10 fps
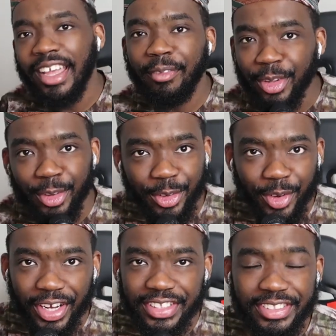I'm not gonna
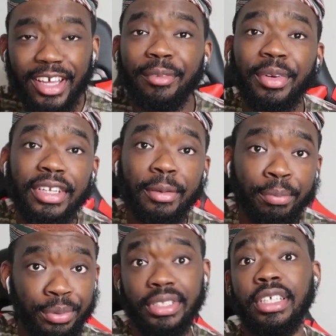cry this time, but they
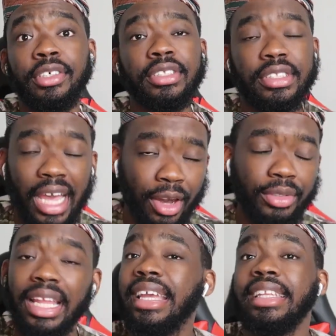booted us
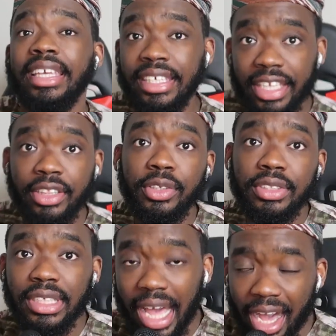out, like they kicked us